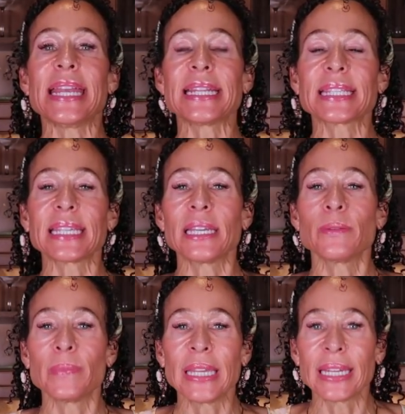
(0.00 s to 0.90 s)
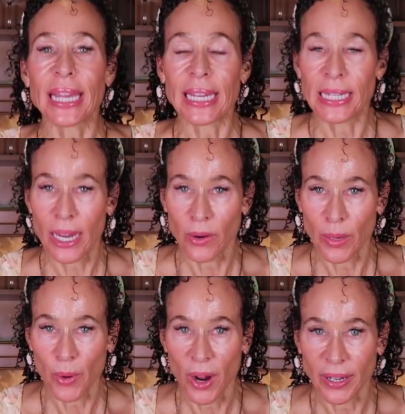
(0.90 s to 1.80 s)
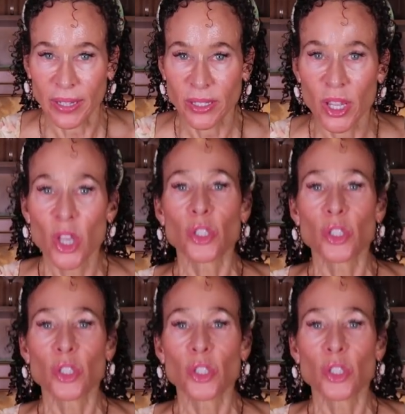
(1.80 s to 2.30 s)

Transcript: It's in meat and dairy products.